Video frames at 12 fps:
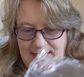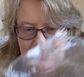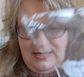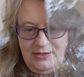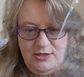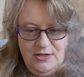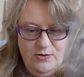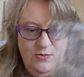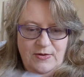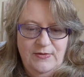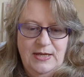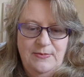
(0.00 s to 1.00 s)
And I don't know
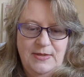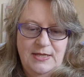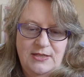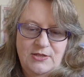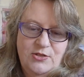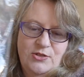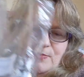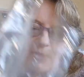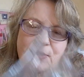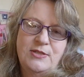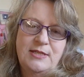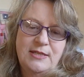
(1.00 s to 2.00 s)
why I've kept these two,
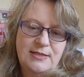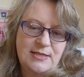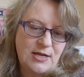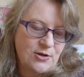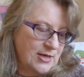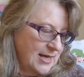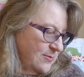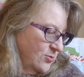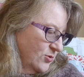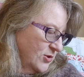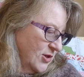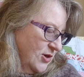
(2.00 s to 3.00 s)
because there's no
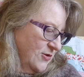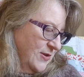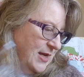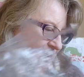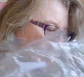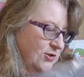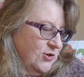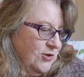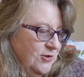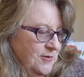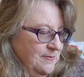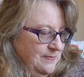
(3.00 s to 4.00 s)
labels on the other
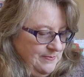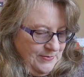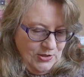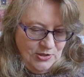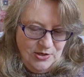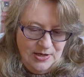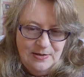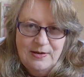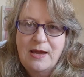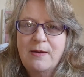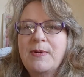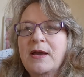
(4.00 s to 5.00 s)
two. Sorry
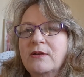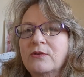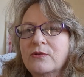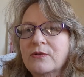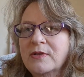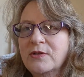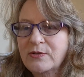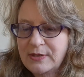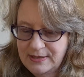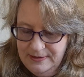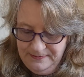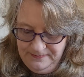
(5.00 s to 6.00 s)
about all the
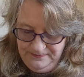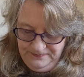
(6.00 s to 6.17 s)
noise.